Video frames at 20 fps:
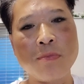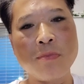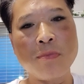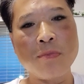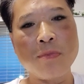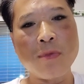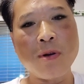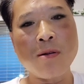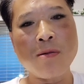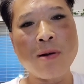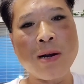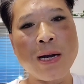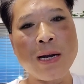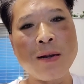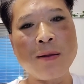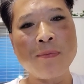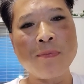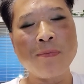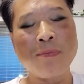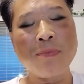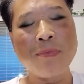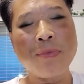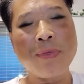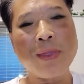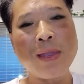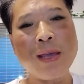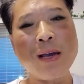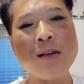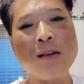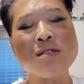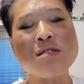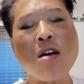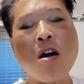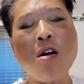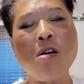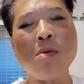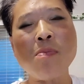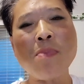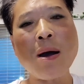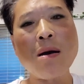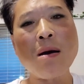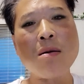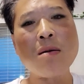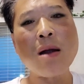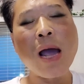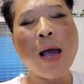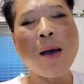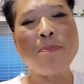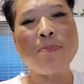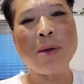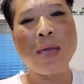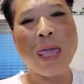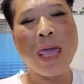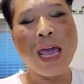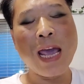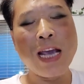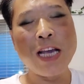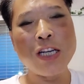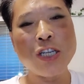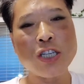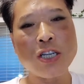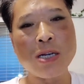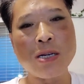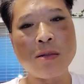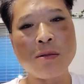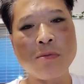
Alright? It's all about application.